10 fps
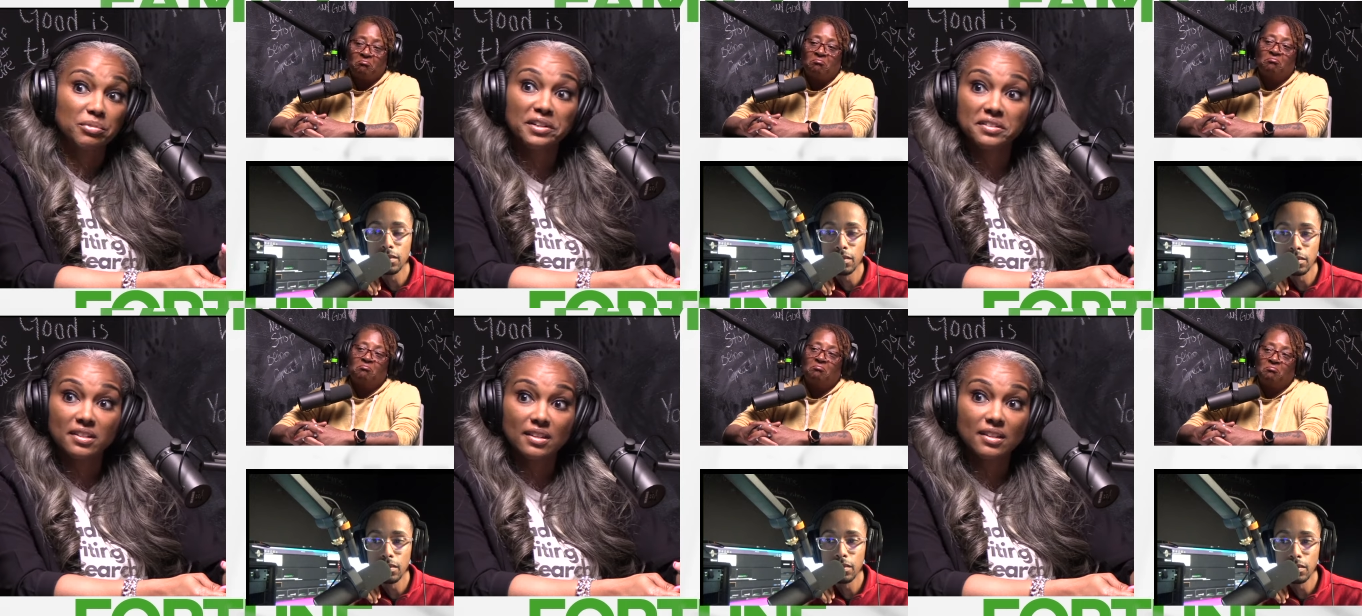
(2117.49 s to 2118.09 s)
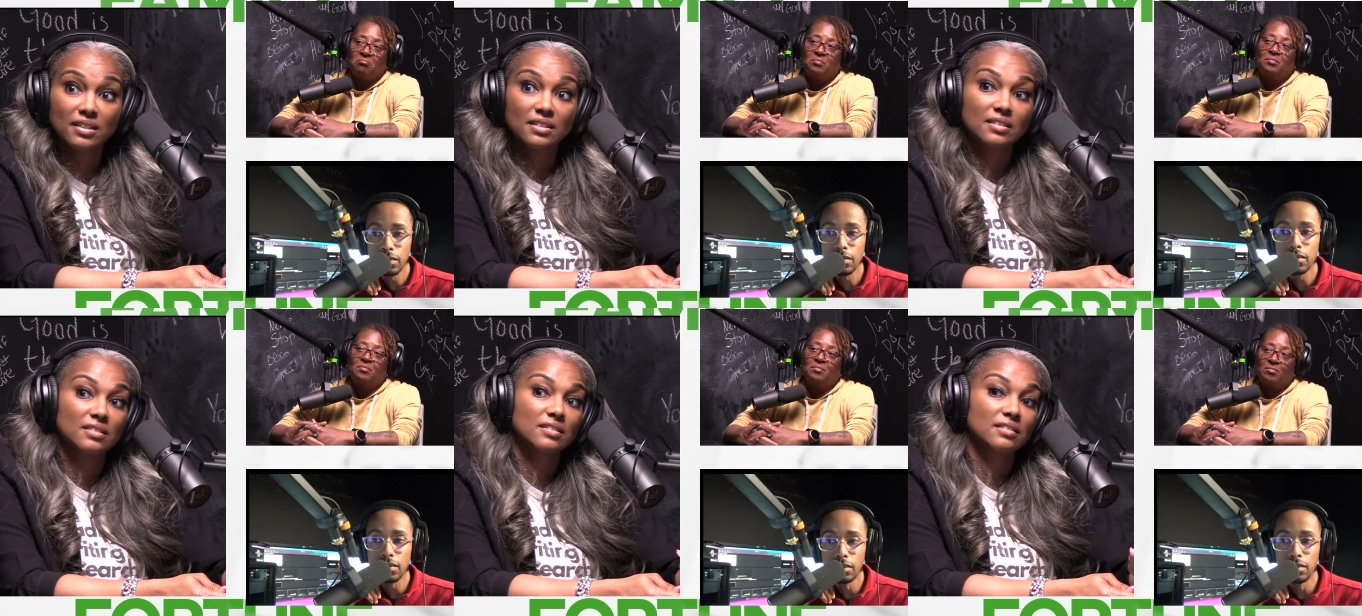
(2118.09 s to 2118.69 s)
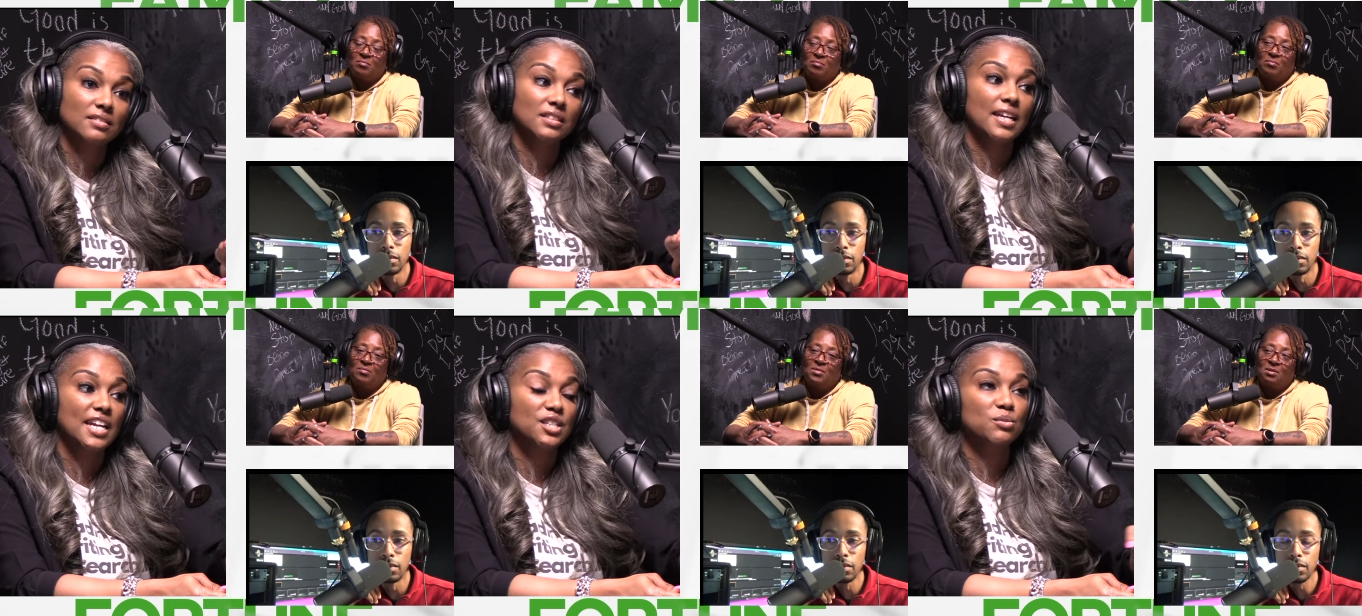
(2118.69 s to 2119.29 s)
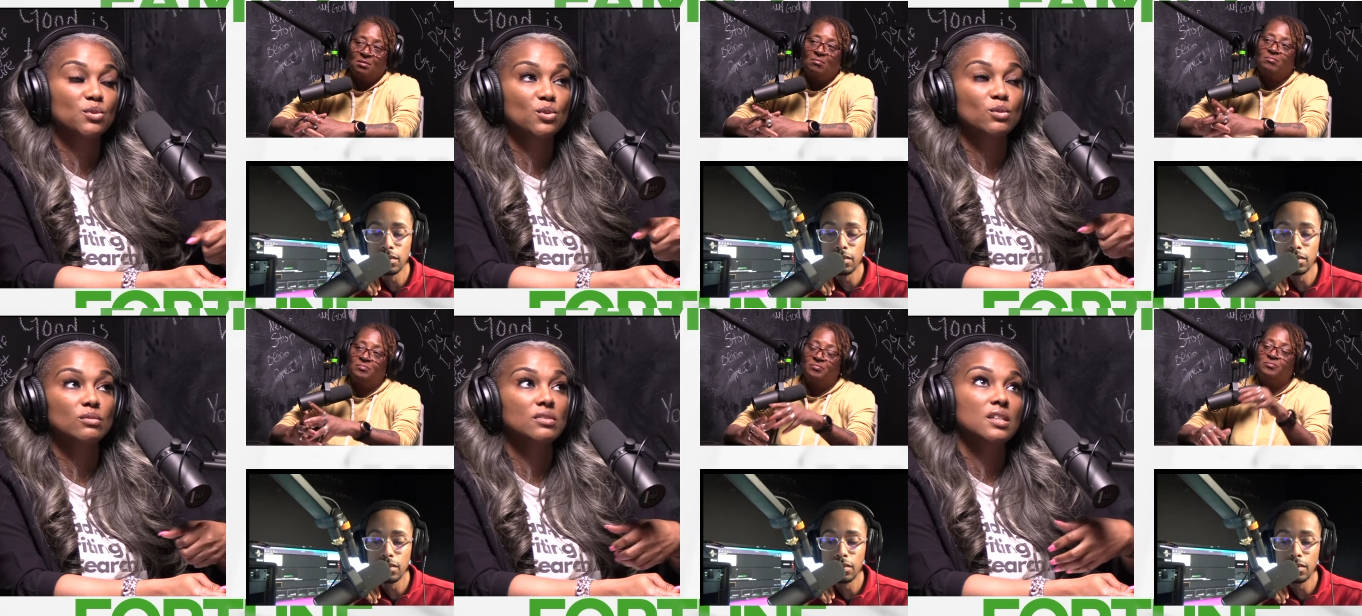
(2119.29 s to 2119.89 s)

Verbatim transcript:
Speaker 1: the president, the mm-hmm. actual